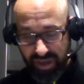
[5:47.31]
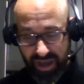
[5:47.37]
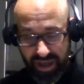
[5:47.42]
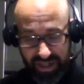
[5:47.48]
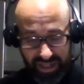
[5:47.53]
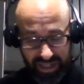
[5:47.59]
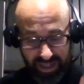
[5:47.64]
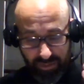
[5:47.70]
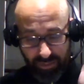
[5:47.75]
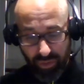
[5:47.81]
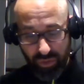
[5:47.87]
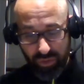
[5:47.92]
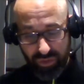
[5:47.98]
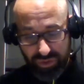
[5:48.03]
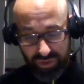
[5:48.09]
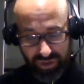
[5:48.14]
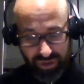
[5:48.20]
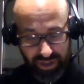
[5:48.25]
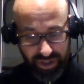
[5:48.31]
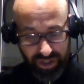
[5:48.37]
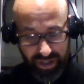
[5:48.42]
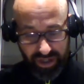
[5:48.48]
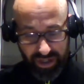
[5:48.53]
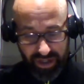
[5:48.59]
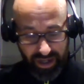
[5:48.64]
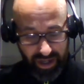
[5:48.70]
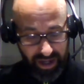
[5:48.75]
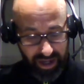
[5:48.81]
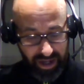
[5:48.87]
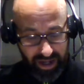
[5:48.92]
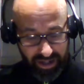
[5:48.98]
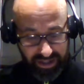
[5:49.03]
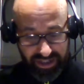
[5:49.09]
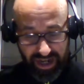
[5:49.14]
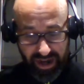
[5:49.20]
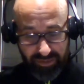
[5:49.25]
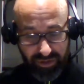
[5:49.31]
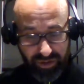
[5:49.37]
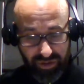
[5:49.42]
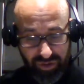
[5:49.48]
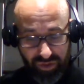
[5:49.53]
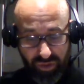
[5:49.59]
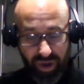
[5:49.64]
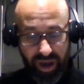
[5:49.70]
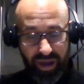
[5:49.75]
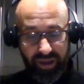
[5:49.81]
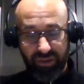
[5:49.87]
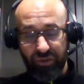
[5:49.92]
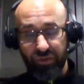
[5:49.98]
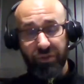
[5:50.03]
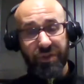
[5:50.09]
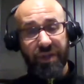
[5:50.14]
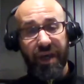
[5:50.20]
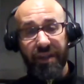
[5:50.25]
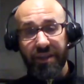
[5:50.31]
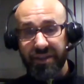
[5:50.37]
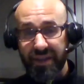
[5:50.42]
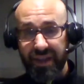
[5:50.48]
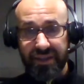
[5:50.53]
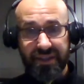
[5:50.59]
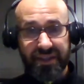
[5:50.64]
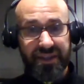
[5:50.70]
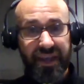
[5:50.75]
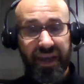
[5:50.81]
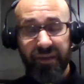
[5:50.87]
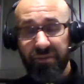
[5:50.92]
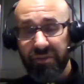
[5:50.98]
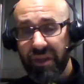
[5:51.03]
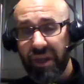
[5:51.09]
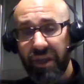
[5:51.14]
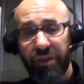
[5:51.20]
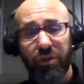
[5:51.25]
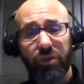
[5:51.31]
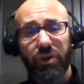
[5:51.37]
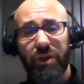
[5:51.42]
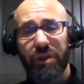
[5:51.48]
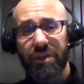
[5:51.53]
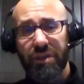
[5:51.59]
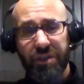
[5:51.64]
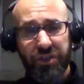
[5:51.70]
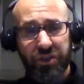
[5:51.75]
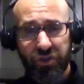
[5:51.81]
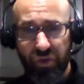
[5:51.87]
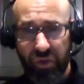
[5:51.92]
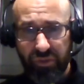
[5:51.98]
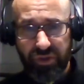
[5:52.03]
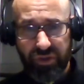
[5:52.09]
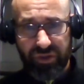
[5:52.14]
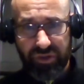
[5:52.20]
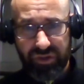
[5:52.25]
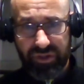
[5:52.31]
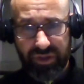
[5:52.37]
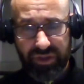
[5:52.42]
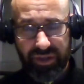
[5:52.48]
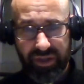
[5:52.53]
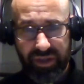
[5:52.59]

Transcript: And Hebrews uh, chapter 2, 8 through 10 says the same thing. Look at these scriptures.